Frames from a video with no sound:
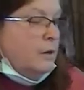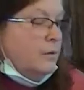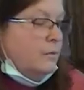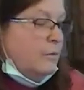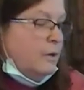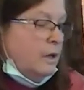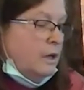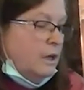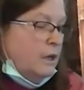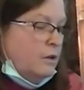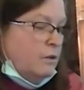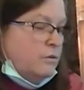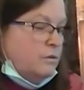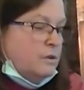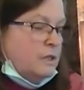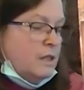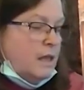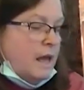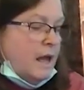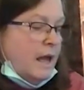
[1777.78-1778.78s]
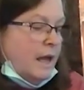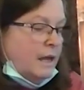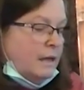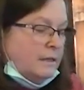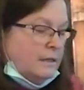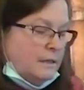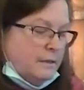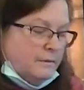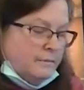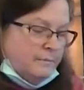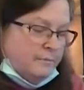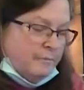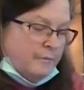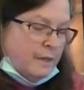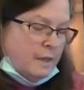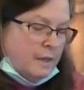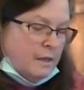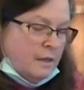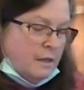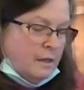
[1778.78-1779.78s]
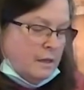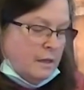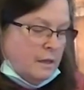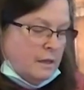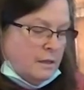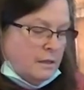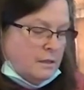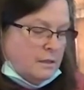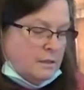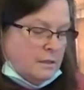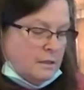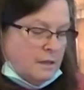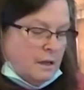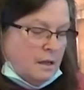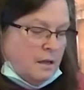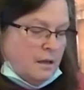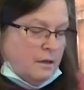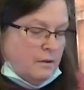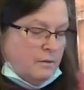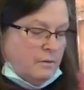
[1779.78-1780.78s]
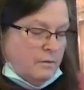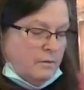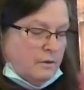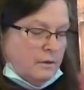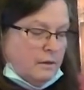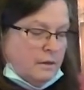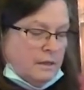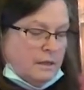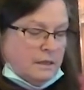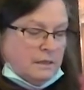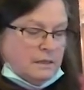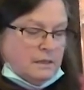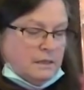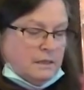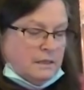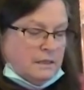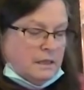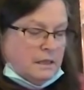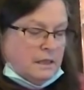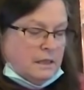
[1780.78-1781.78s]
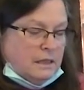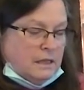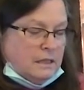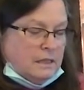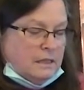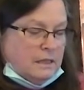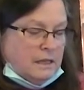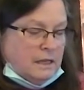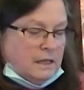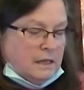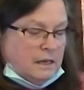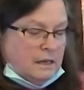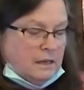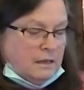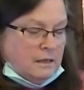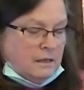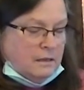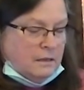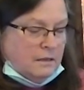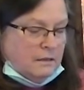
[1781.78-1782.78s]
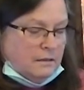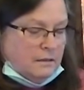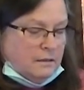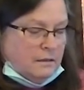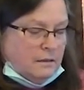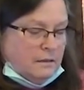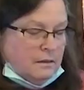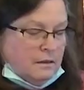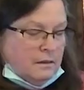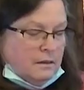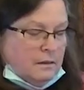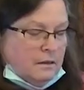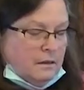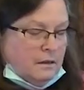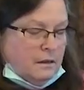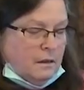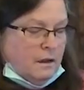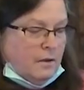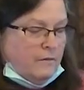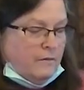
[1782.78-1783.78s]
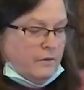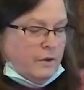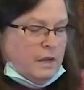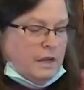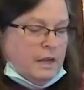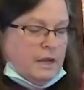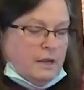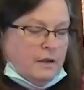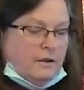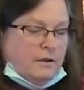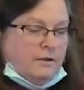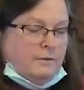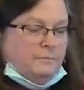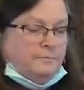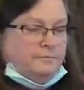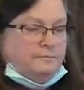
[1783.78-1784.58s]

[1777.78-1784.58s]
to want to use that. So let's stick this in over here.